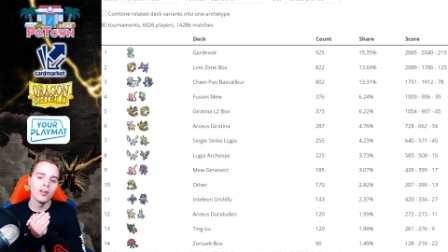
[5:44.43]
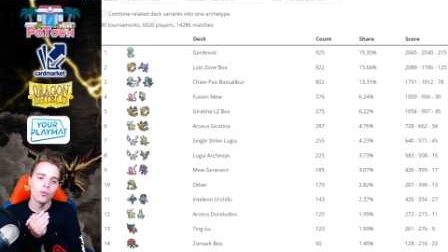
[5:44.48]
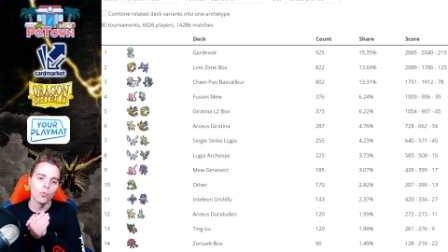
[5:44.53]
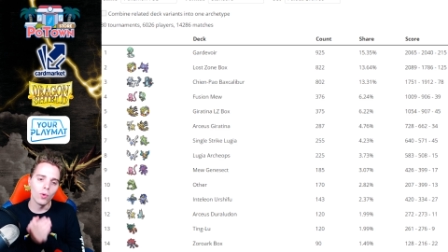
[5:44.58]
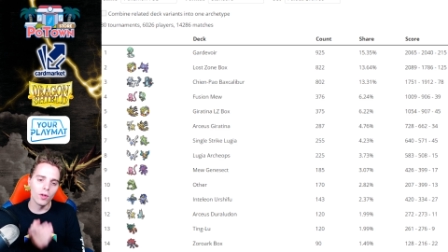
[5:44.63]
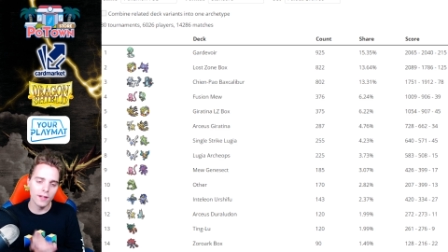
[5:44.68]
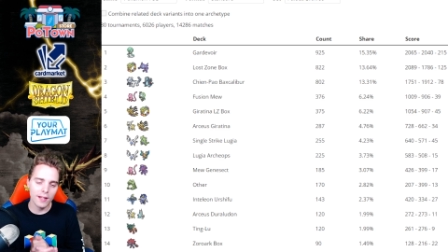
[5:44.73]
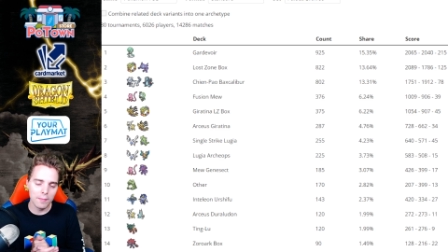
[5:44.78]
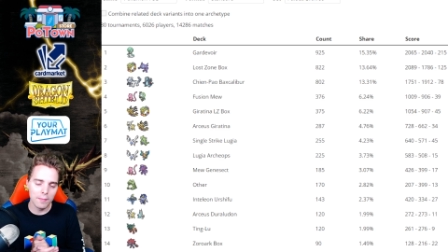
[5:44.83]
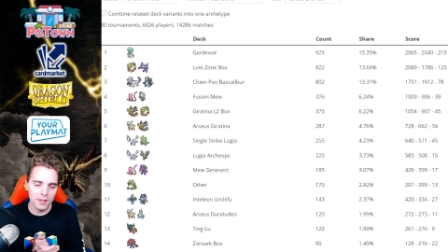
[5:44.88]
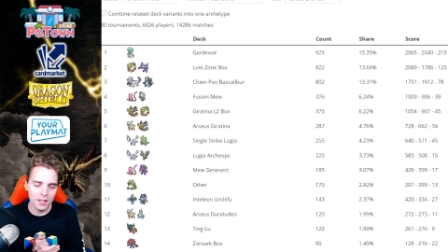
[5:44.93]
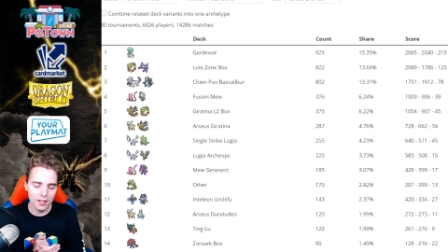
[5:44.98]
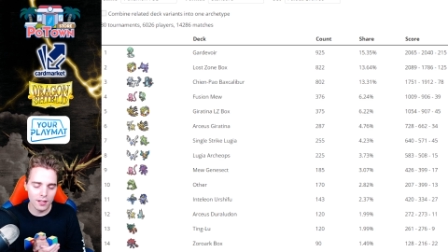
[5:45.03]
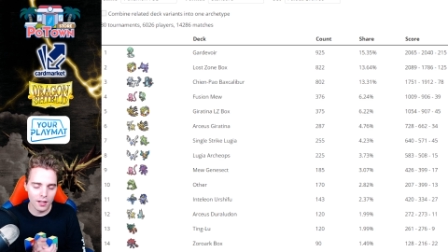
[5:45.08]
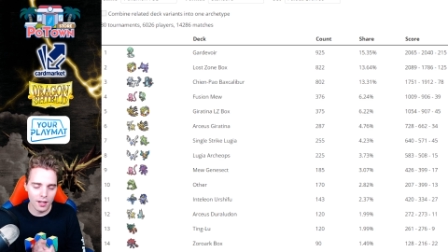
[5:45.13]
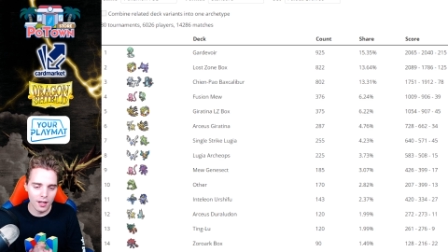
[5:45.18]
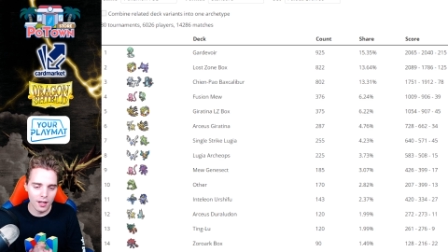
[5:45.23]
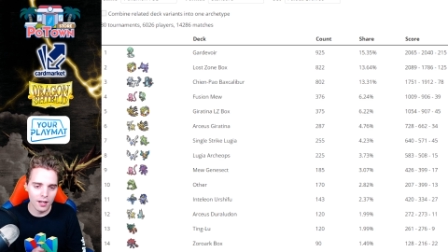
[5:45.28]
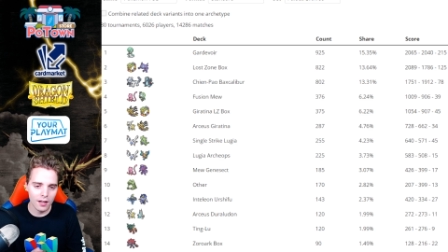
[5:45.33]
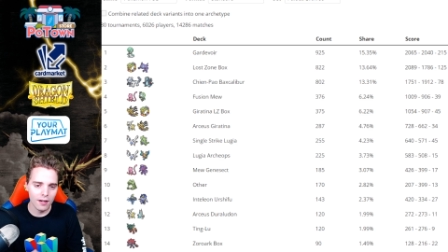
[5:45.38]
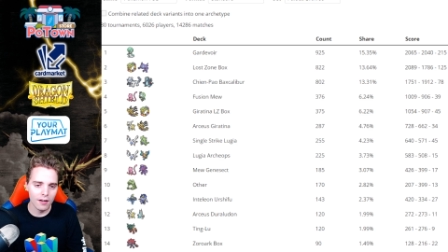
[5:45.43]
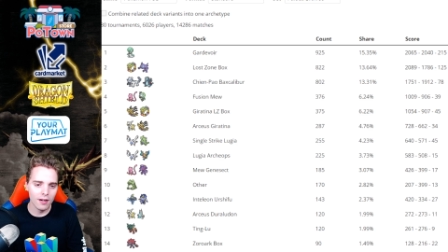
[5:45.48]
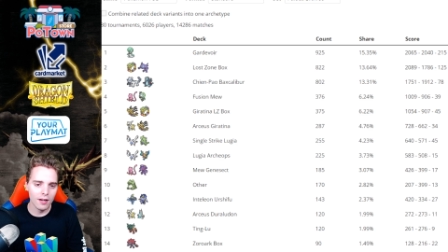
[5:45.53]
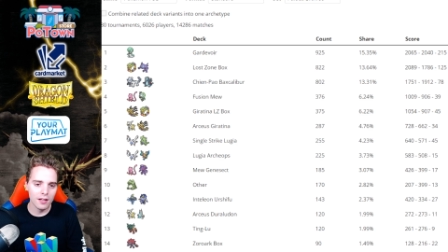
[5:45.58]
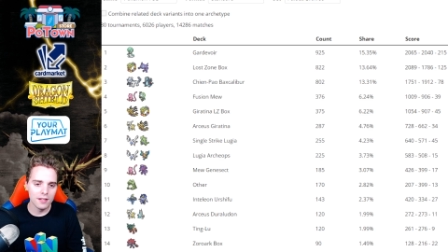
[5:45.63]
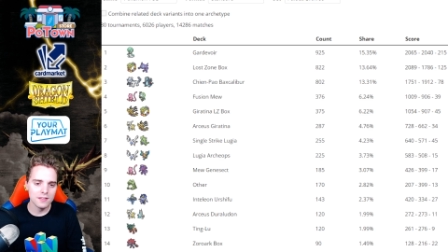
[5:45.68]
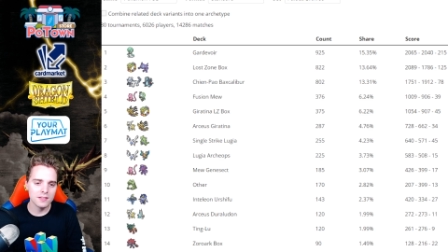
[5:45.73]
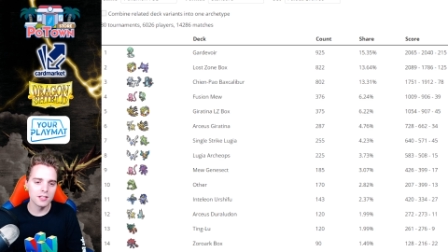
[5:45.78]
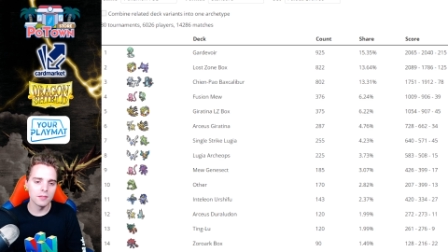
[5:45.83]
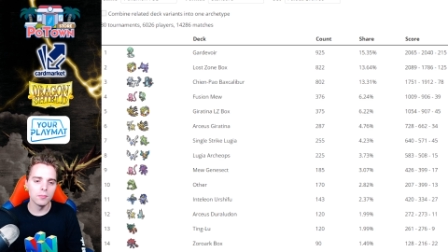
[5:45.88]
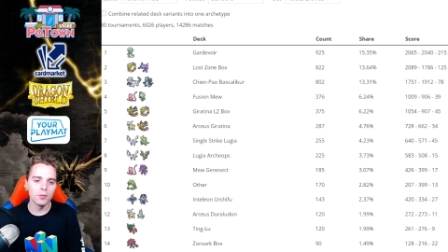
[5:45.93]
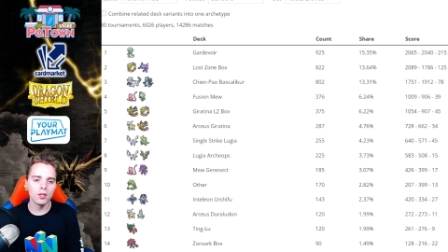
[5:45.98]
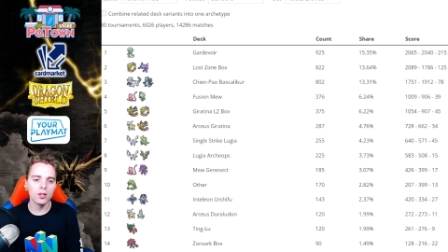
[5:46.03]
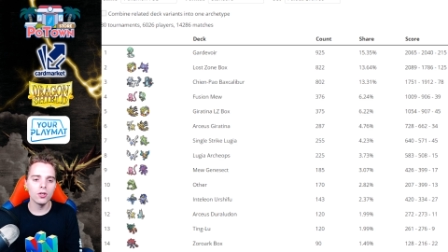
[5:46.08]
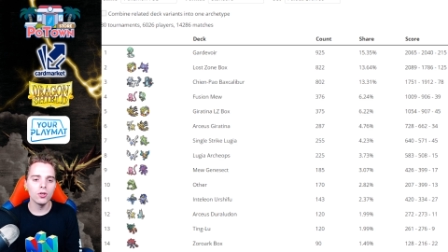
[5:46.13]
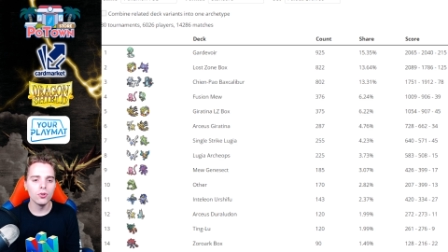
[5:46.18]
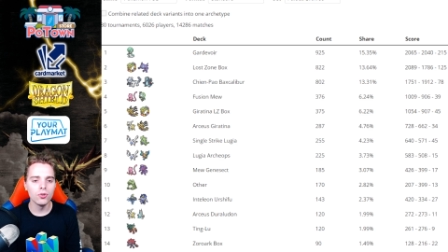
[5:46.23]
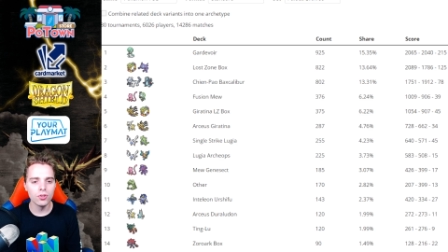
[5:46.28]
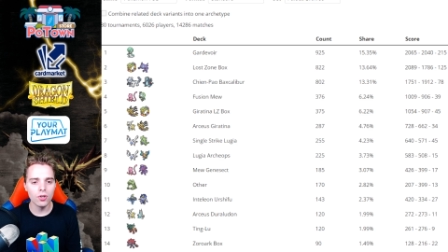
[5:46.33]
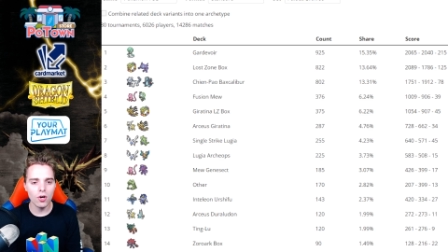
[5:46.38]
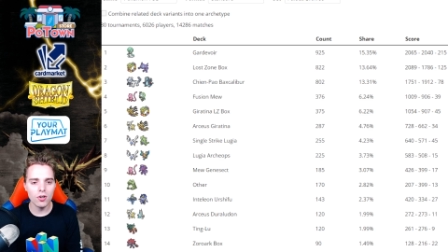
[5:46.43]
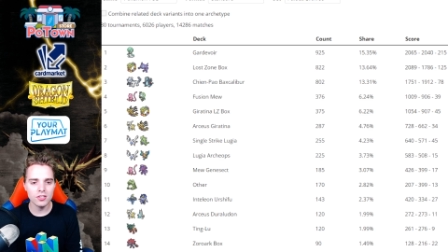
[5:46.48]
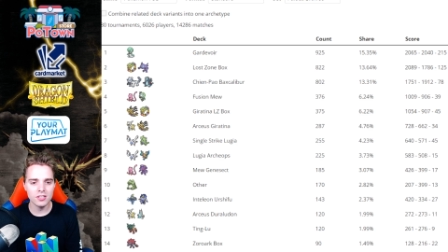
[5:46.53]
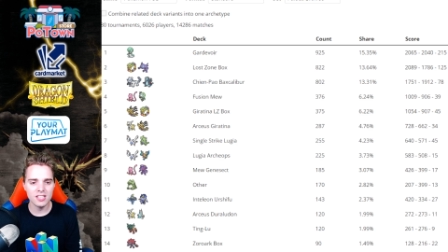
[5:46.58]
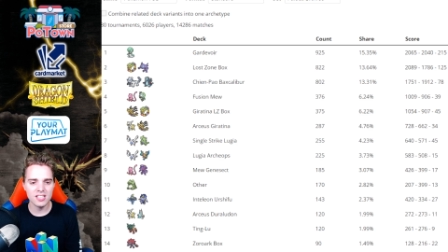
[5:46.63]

Will that be uh, similar? Who knows?